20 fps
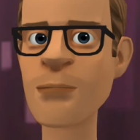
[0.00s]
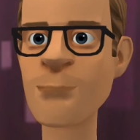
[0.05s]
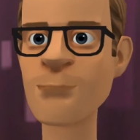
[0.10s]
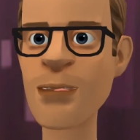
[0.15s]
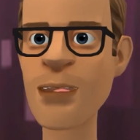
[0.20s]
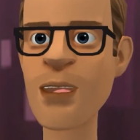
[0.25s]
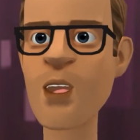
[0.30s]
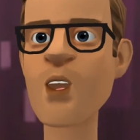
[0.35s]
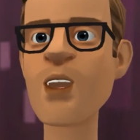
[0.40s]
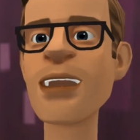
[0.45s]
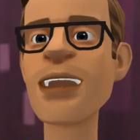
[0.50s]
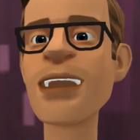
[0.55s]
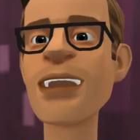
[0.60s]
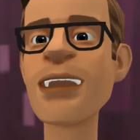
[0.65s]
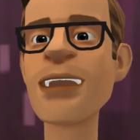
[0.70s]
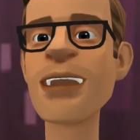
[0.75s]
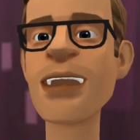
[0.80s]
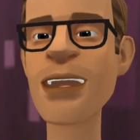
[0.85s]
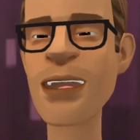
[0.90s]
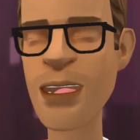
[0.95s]
I got the
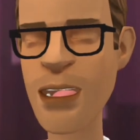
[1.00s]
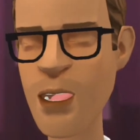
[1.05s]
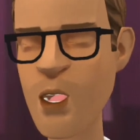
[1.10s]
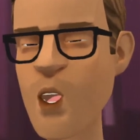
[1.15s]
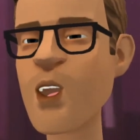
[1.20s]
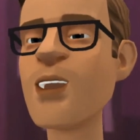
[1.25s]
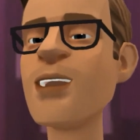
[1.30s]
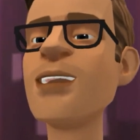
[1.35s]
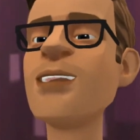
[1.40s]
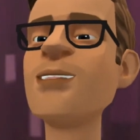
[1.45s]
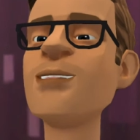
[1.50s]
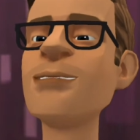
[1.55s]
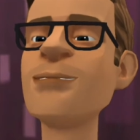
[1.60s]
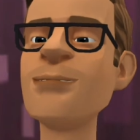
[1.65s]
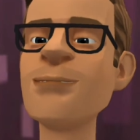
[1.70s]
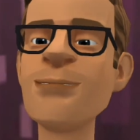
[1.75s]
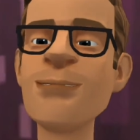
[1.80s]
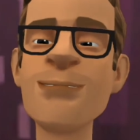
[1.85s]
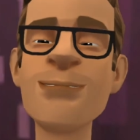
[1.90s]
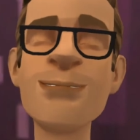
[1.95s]
$300,
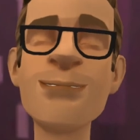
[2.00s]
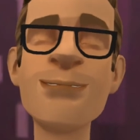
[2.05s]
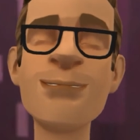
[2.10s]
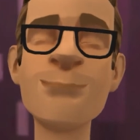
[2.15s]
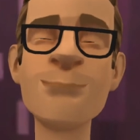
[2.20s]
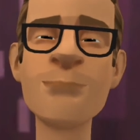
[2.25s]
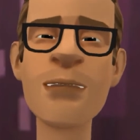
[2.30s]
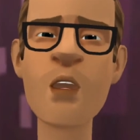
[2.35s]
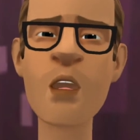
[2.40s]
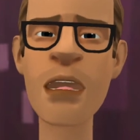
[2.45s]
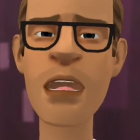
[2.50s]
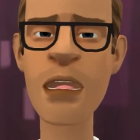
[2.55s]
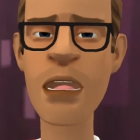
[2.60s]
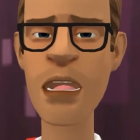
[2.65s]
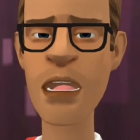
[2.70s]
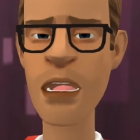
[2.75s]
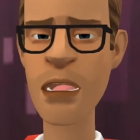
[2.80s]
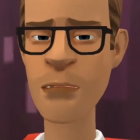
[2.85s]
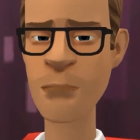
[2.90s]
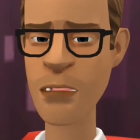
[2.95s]
but we
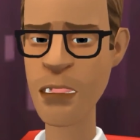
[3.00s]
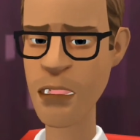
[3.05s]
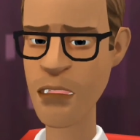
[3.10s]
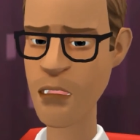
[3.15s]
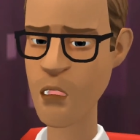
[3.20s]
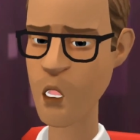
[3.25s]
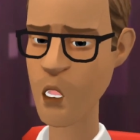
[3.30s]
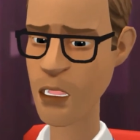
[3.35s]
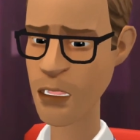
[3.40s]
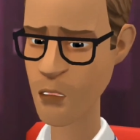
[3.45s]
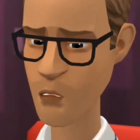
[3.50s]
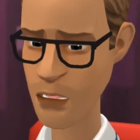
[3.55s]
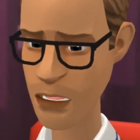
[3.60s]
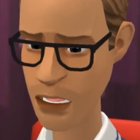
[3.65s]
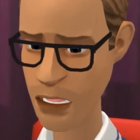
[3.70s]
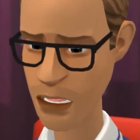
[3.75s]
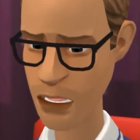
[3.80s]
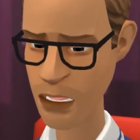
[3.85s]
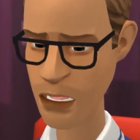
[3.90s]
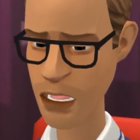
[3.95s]
didn't speak for over a
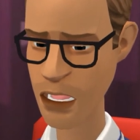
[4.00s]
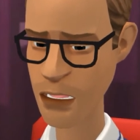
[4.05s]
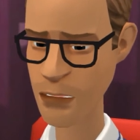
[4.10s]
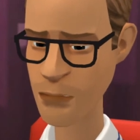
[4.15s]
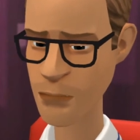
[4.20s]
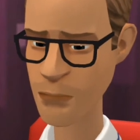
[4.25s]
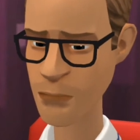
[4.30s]
year.